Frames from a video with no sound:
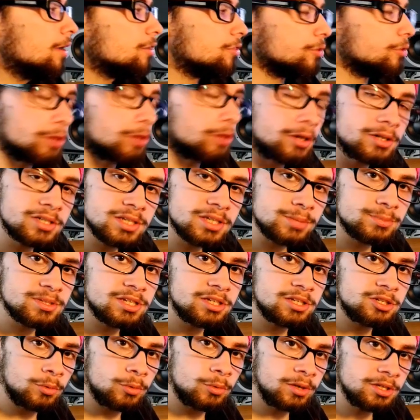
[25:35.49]
There are some
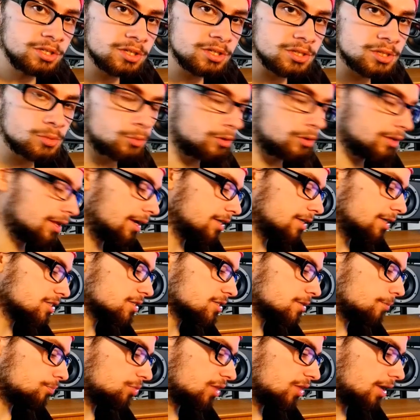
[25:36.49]
situations where
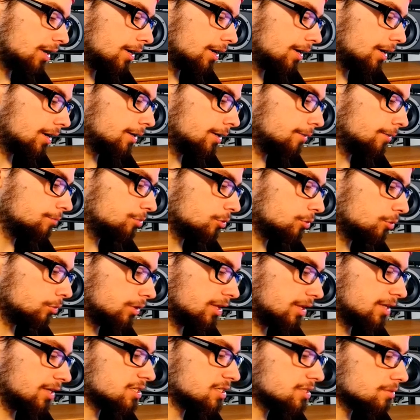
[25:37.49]
that's
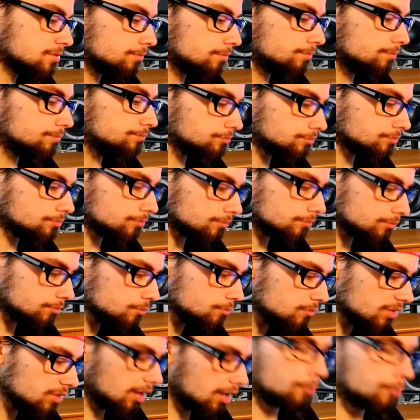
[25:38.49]

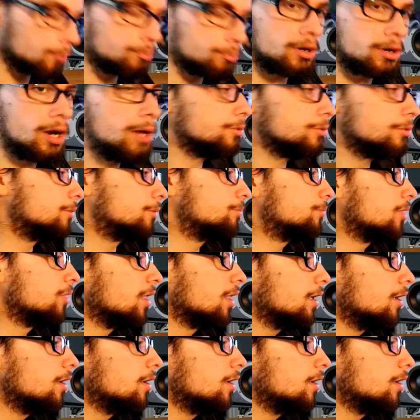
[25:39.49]
a problem.